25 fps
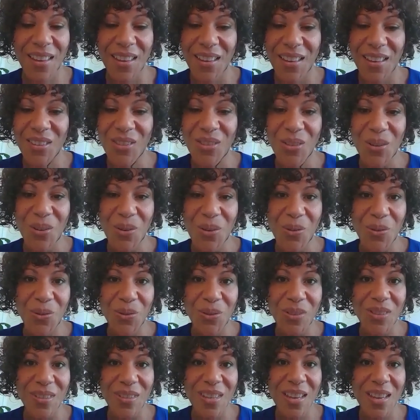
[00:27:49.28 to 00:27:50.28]
So
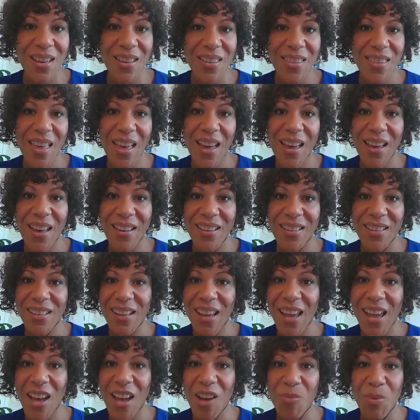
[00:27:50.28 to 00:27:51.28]
seeing that
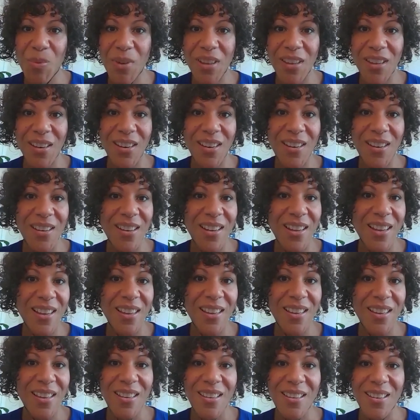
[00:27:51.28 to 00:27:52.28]
happen
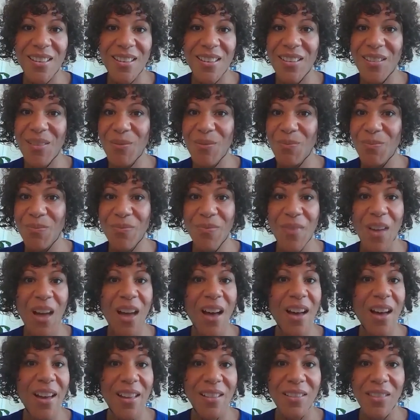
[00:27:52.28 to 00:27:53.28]
in
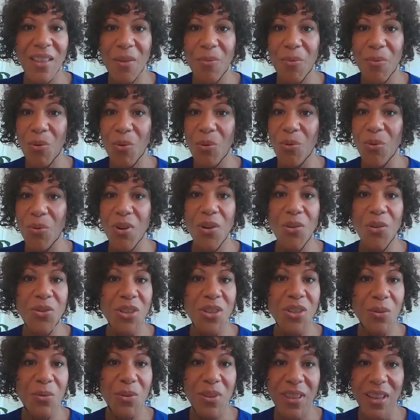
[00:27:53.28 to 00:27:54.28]
high level
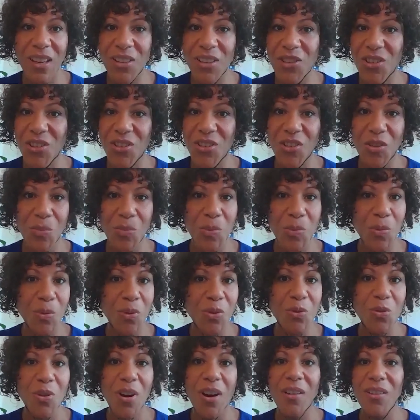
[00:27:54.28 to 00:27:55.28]
coaching relationships
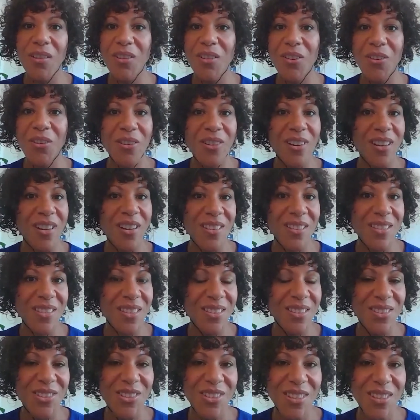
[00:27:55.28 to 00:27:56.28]
with trial attorneys
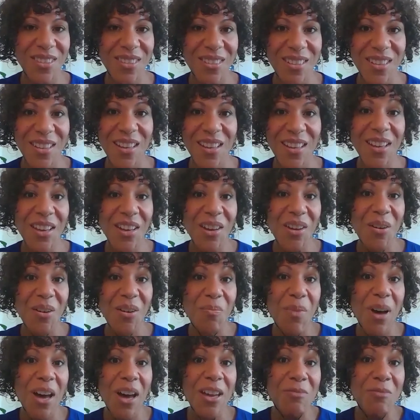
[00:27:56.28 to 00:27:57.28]
is just
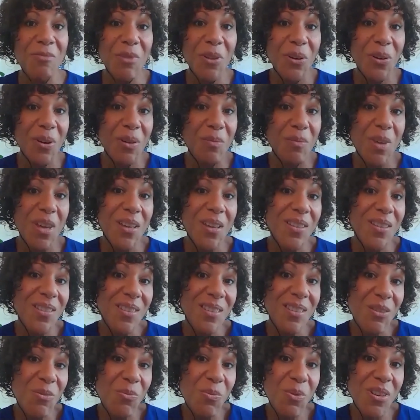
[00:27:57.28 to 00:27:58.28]
mind blowing,
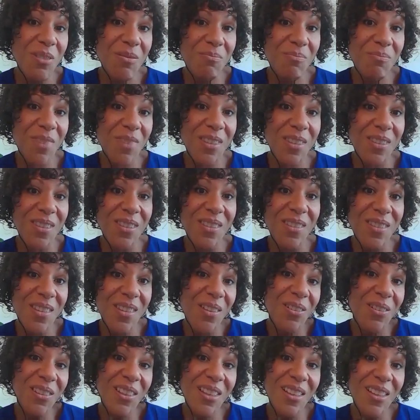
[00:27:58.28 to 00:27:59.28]
because you wouldn't
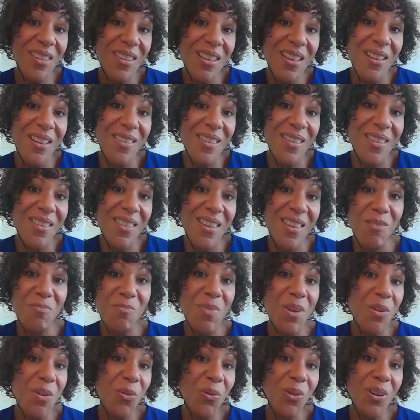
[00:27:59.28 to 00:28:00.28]
necessarily think that they'd
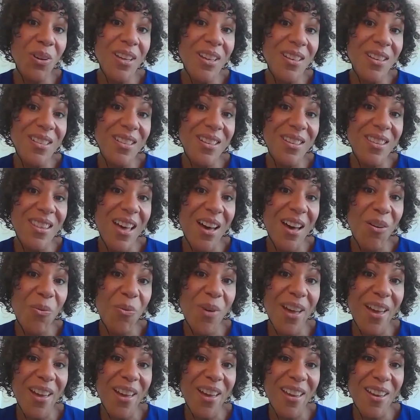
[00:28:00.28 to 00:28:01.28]
be oriented that
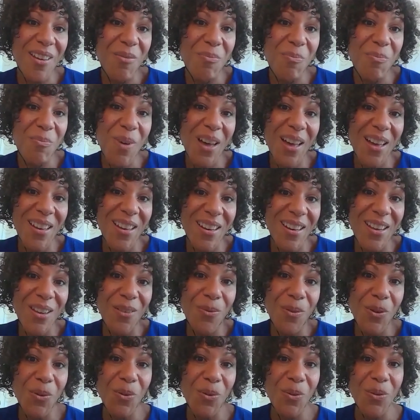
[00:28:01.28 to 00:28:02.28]
way. But
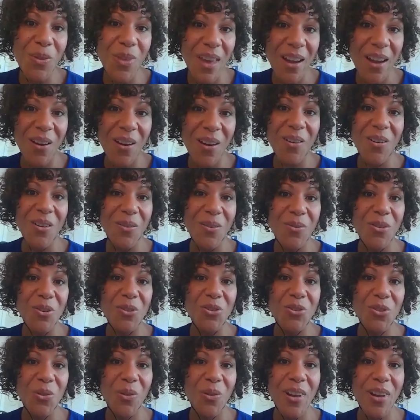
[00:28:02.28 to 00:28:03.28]
if you're there, if you're
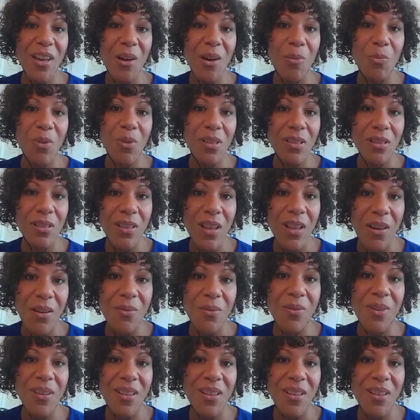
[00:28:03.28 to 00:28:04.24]
showing up with love and